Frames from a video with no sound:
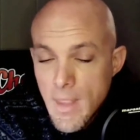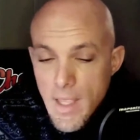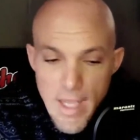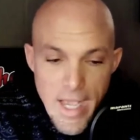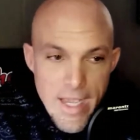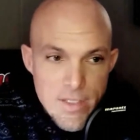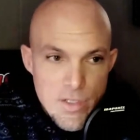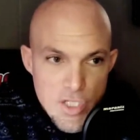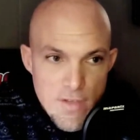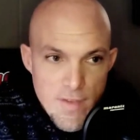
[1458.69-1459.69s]
and highest
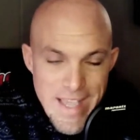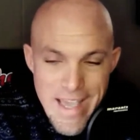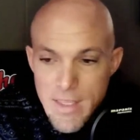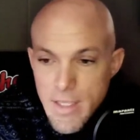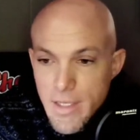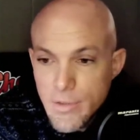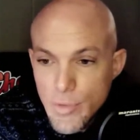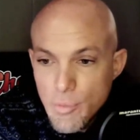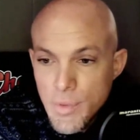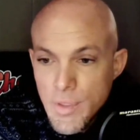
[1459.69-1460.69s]
achieving athletic group